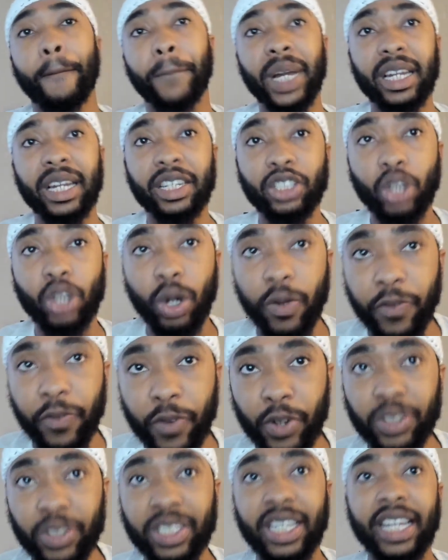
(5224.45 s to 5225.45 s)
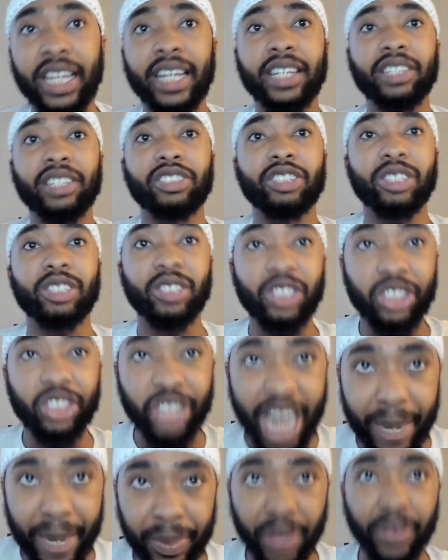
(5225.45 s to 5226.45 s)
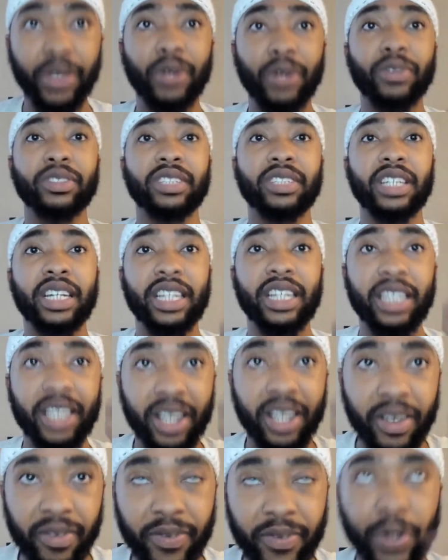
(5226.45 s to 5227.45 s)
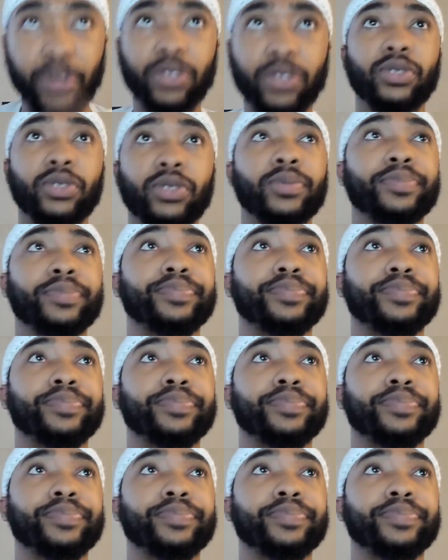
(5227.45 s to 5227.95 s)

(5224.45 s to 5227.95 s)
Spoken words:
But let's go to 1 Kings chapter 13, verse 2.